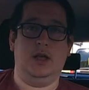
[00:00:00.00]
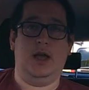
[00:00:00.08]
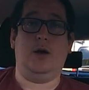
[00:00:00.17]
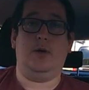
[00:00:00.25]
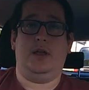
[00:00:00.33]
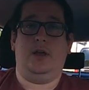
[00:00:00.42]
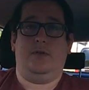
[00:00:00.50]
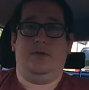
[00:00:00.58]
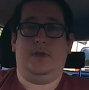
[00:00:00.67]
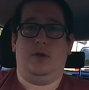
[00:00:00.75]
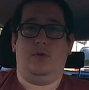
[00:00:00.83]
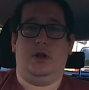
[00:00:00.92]
how they, if
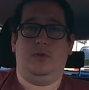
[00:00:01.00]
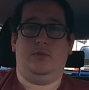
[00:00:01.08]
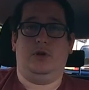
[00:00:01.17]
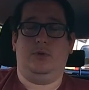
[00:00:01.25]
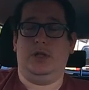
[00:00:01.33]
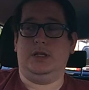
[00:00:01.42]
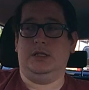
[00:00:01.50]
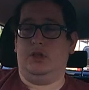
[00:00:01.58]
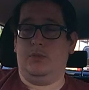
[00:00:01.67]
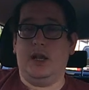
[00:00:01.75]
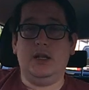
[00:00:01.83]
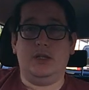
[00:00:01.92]
they're working properly. You
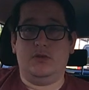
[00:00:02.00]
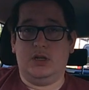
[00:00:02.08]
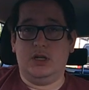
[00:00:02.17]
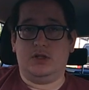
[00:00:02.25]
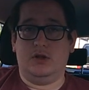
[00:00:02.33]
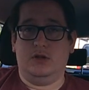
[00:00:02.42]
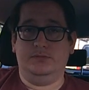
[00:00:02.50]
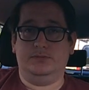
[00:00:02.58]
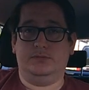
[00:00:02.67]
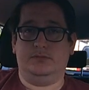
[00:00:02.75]
may need your ignition on.